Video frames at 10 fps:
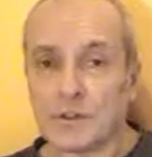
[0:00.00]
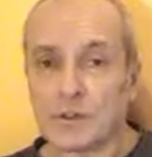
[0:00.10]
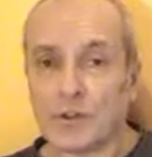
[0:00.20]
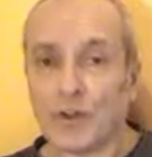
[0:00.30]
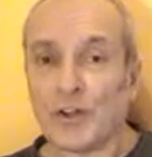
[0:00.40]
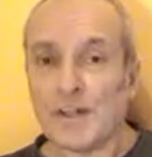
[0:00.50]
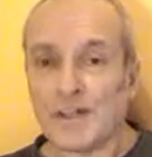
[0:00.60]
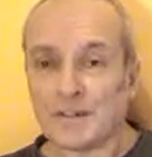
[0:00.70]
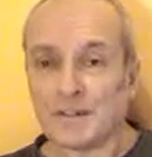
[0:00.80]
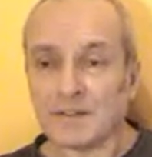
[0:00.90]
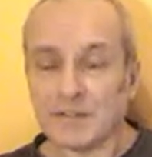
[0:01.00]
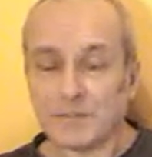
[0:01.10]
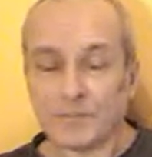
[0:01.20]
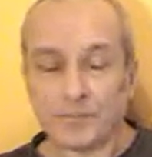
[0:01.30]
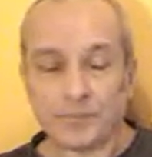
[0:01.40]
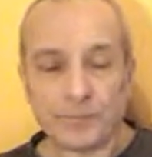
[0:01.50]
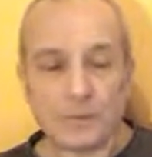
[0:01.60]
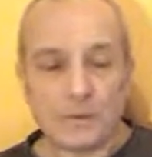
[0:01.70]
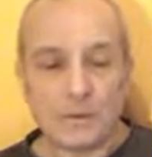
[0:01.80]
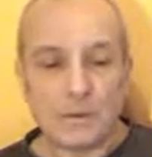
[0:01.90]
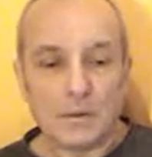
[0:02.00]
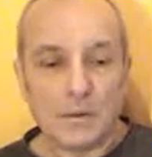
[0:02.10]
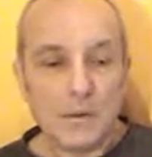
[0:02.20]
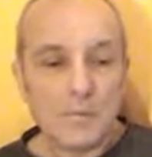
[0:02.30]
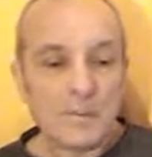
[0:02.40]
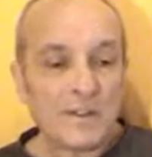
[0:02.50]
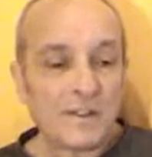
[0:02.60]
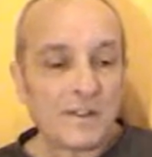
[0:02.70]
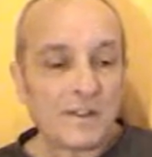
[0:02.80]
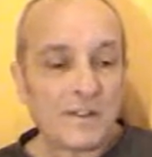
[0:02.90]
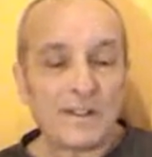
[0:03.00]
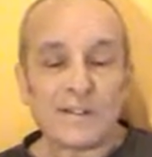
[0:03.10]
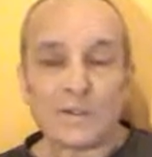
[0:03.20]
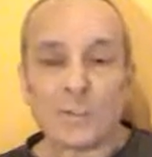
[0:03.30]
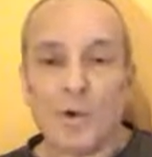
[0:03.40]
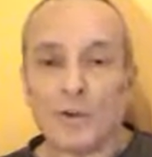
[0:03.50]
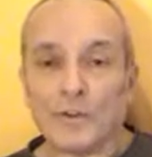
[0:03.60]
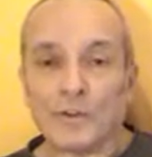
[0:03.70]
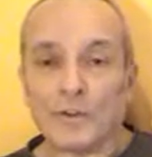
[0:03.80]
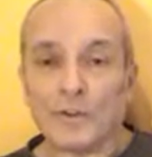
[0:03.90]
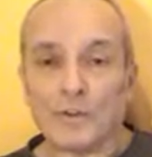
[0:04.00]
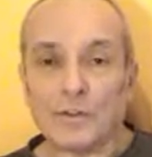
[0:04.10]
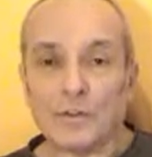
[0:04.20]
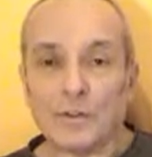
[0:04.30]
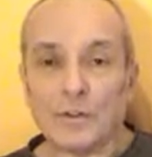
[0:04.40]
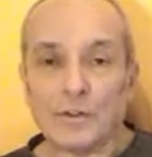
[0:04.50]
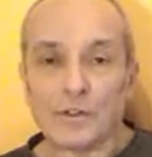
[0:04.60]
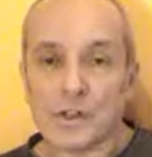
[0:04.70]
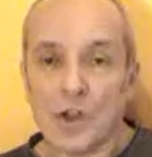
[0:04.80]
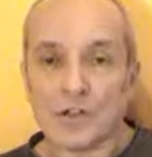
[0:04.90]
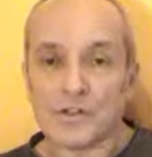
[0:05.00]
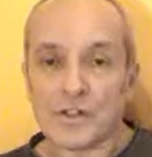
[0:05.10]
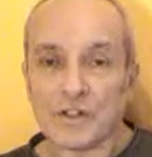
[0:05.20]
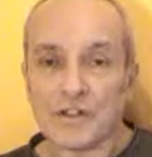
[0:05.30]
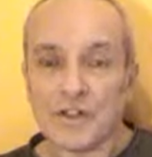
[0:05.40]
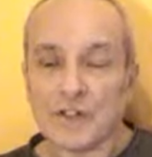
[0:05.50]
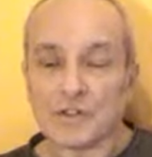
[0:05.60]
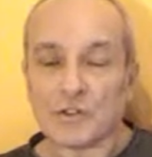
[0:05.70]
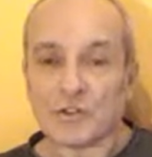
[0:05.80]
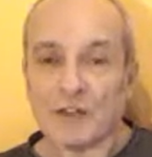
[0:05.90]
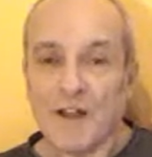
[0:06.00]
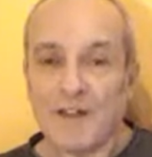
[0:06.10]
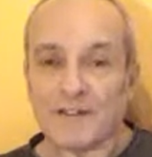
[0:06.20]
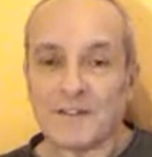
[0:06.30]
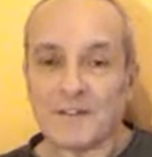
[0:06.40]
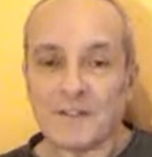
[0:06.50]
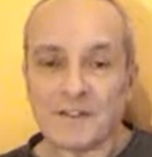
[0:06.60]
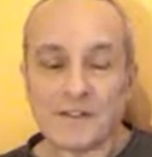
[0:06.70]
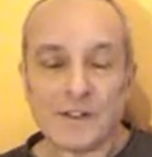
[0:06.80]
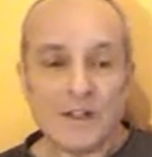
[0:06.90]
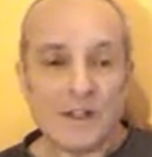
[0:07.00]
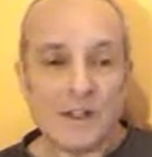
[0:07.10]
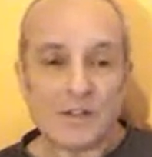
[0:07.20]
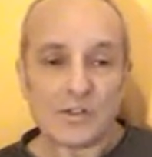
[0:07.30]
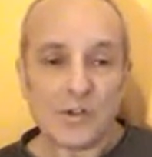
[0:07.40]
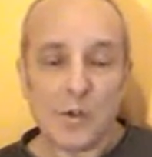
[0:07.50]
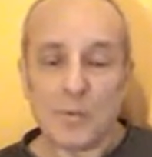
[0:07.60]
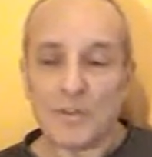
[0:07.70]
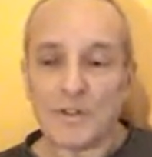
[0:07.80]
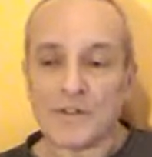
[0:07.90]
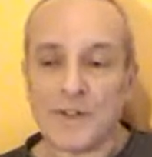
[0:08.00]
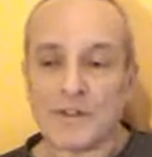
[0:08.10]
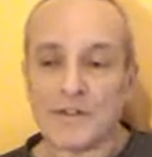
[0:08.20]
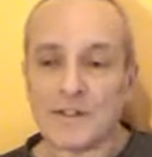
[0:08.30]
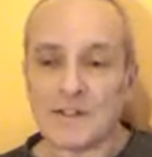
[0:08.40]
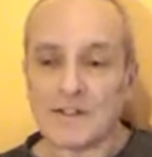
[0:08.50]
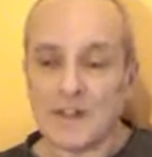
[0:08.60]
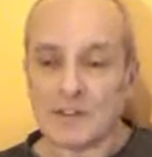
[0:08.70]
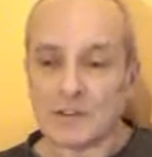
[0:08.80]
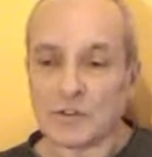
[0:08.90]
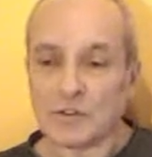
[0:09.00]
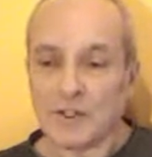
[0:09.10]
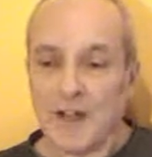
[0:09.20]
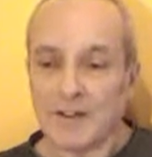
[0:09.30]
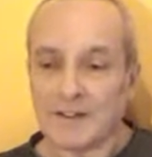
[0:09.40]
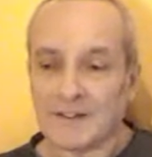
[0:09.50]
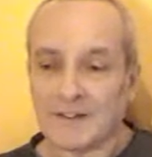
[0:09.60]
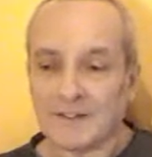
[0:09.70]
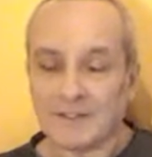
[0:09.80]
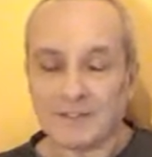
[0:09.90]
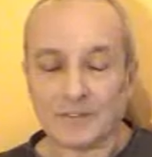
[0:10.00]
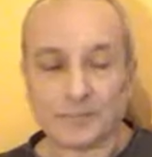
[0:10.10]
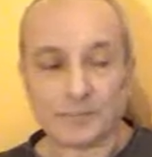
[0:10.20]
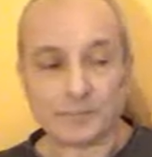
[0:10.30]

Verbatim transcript: to create. But this isn't what God's essential reality is. It's not what the sun's essential reality is.